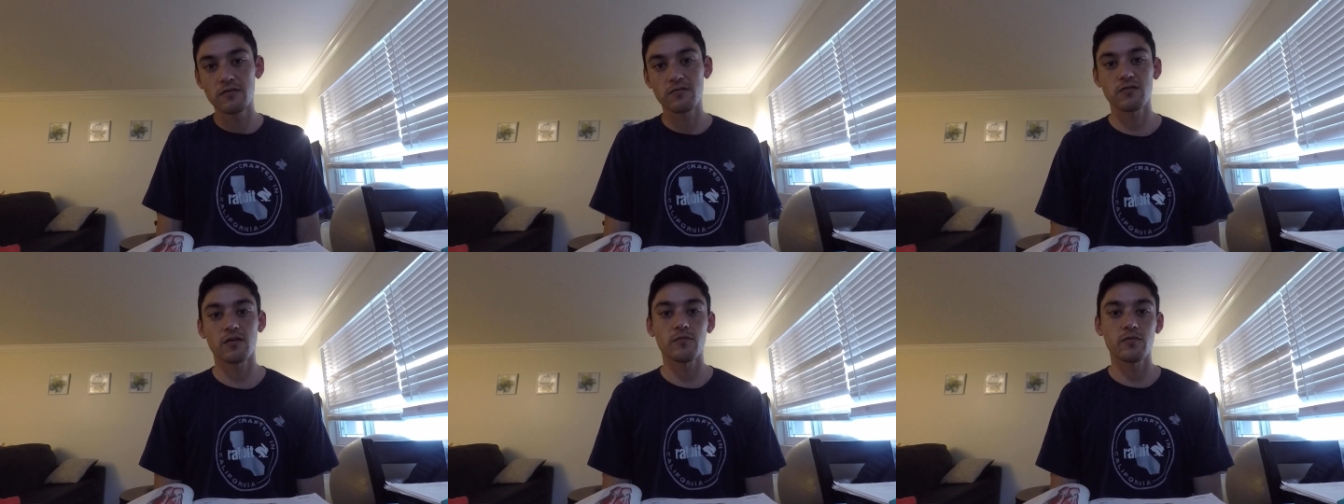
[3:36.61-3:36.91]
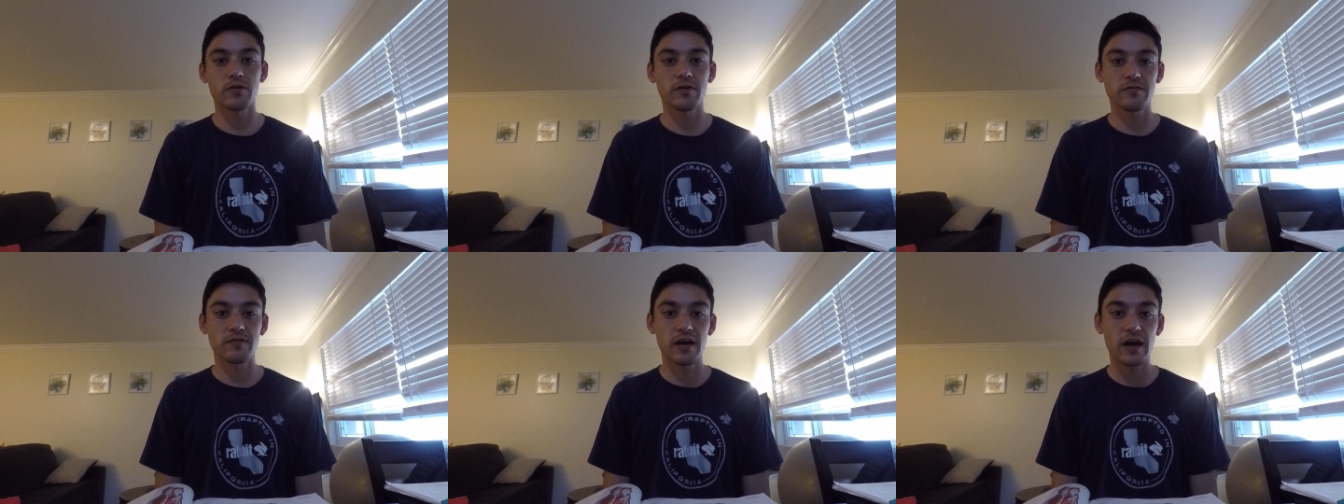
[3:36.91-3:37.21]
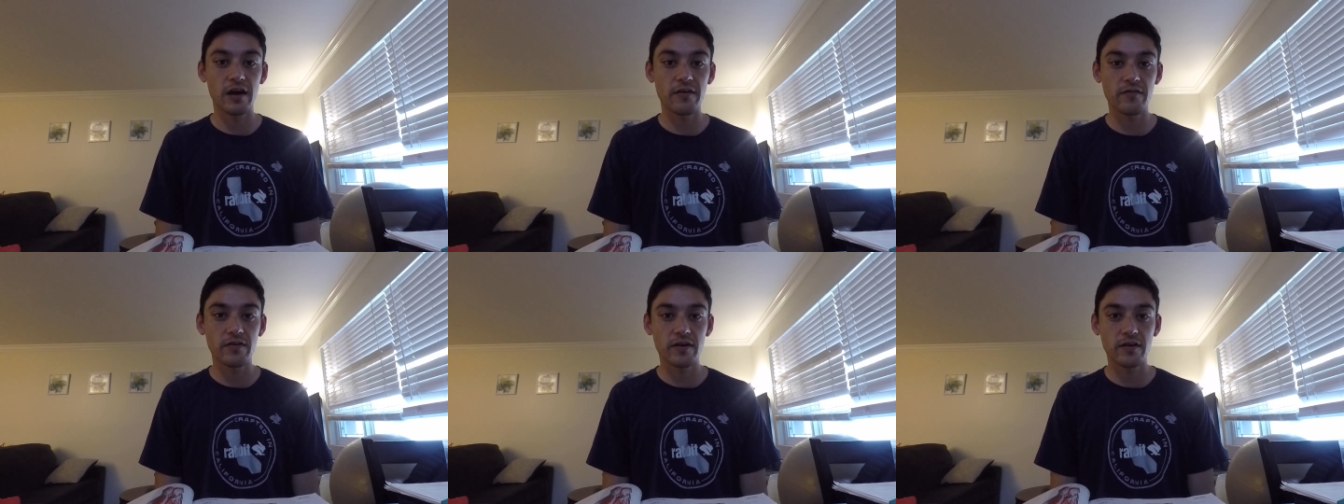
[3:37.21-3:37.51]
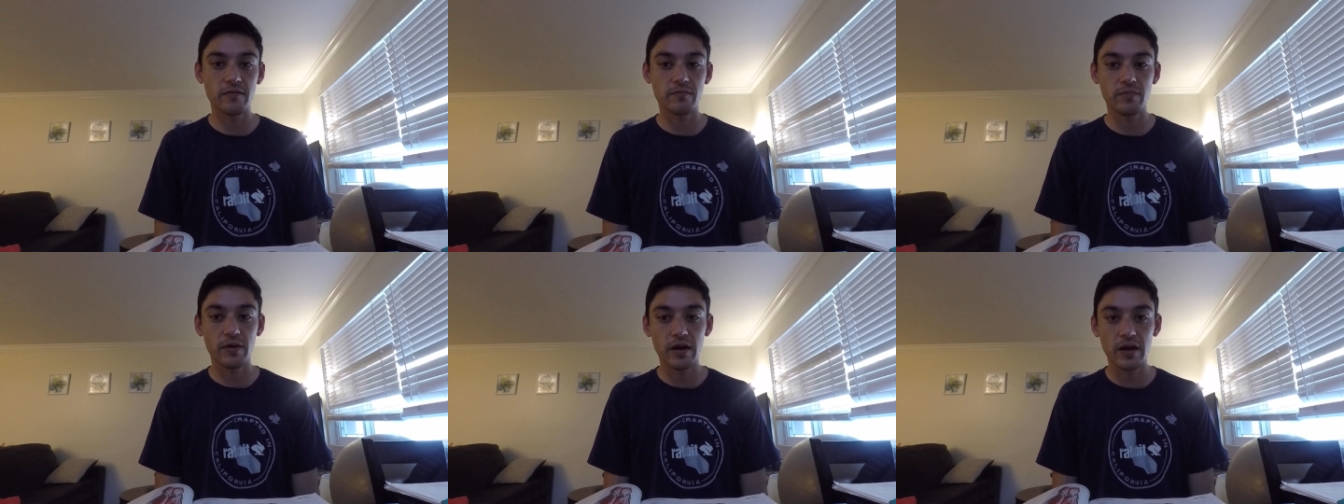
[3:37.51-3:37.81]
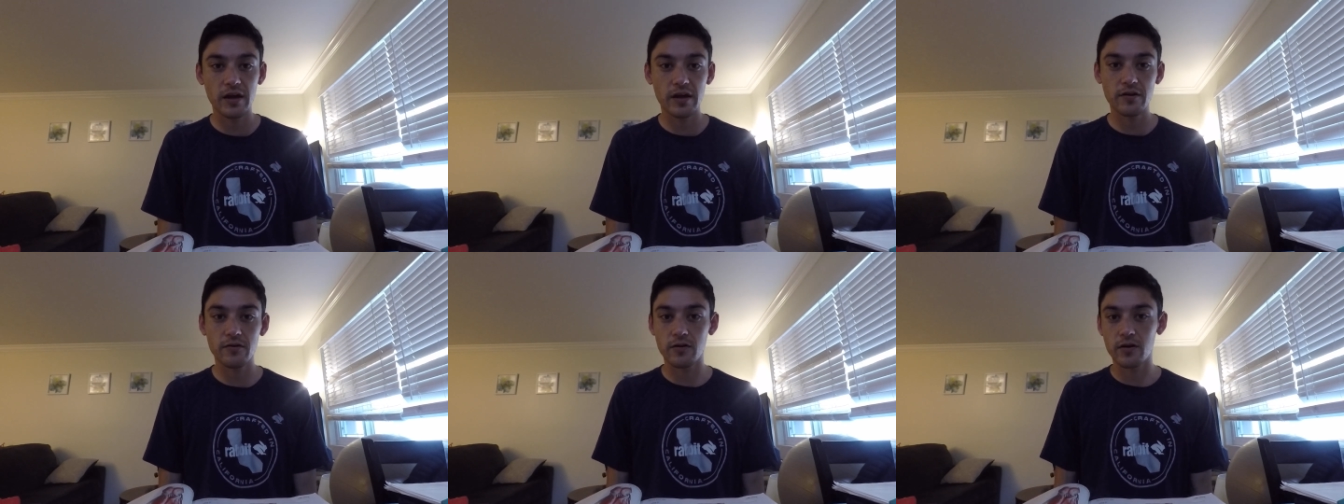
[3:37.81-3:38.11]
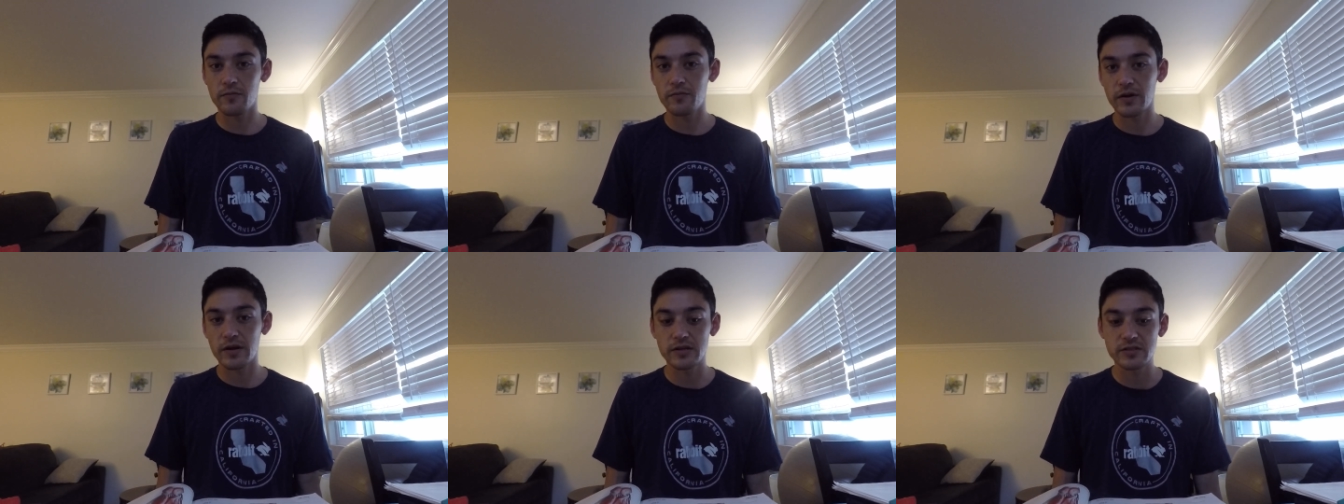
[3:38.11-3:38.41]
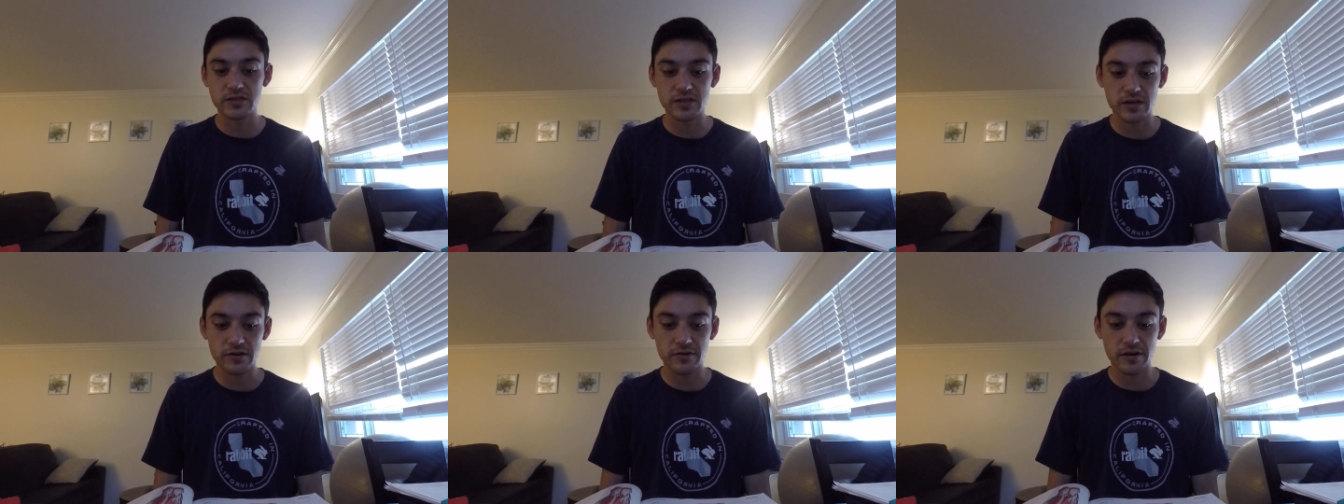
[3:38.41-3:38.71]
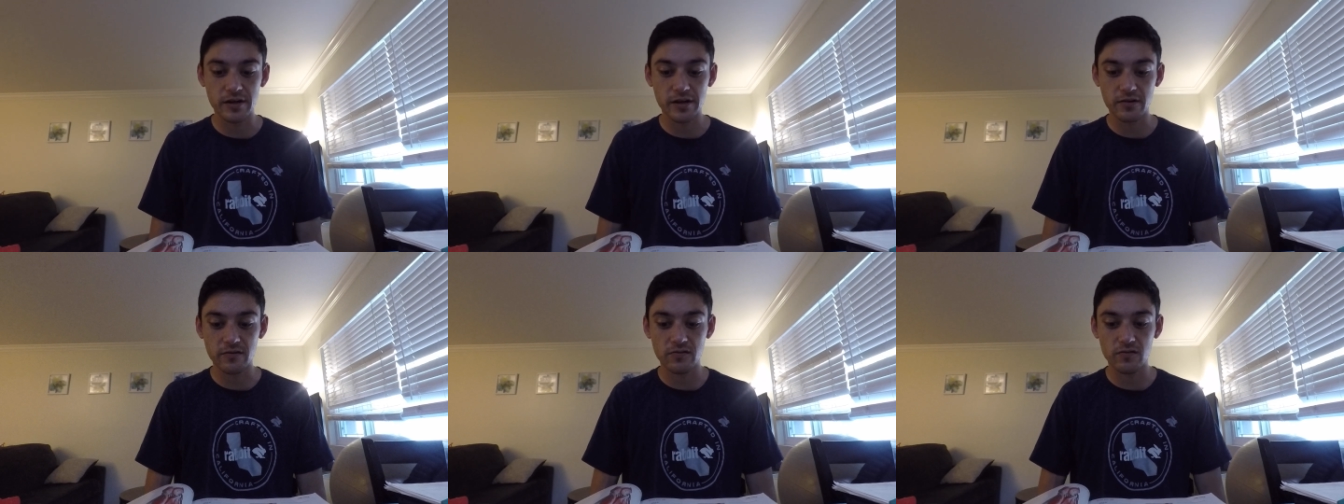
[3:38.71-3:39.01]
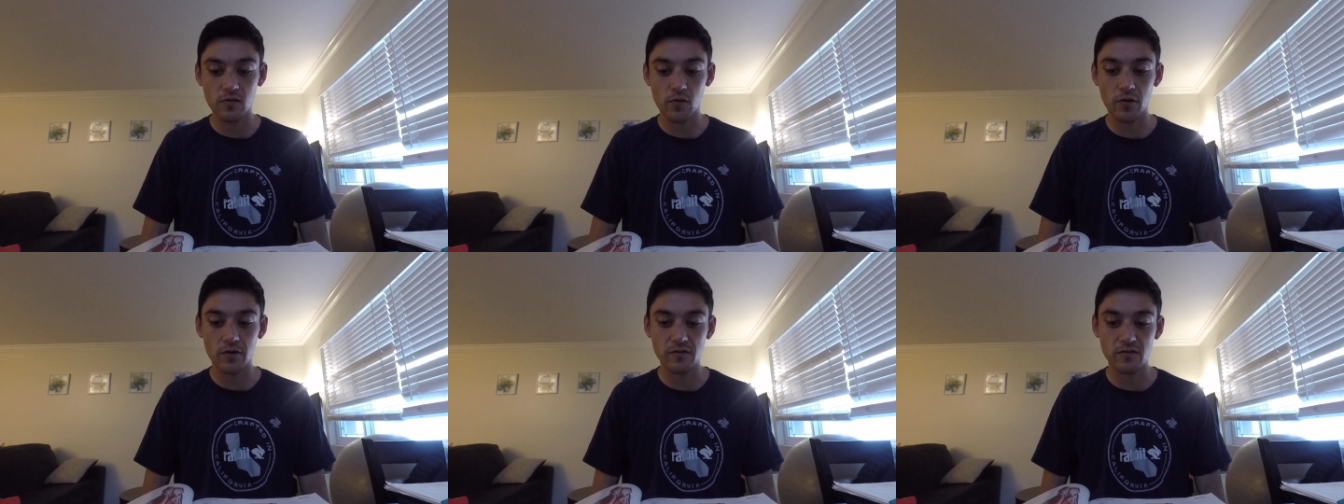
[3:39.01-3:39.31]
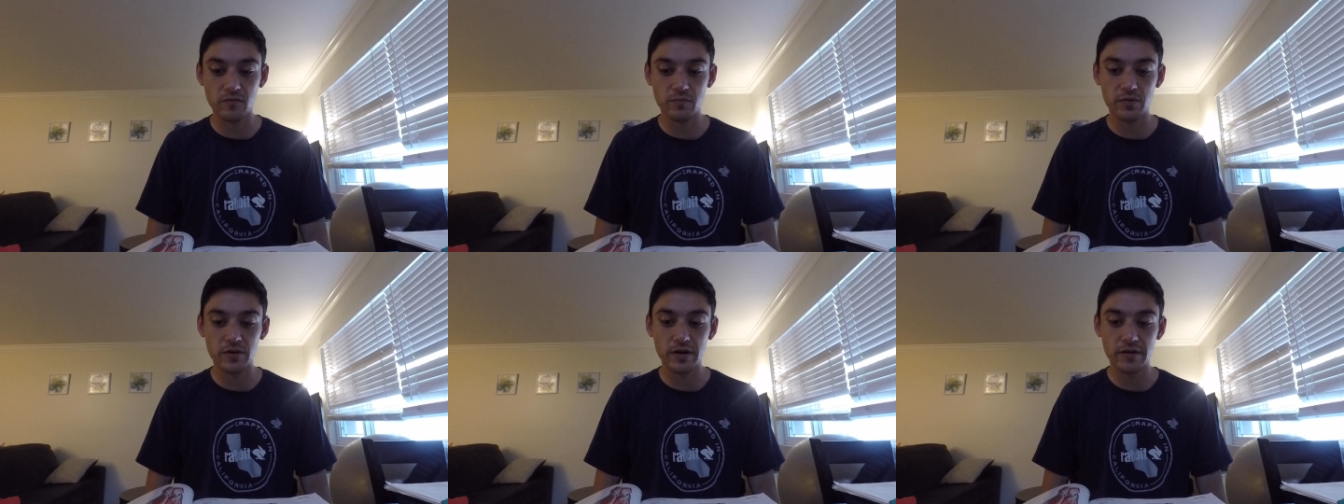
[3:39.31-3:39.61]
someone is having pain or a pain-generating source,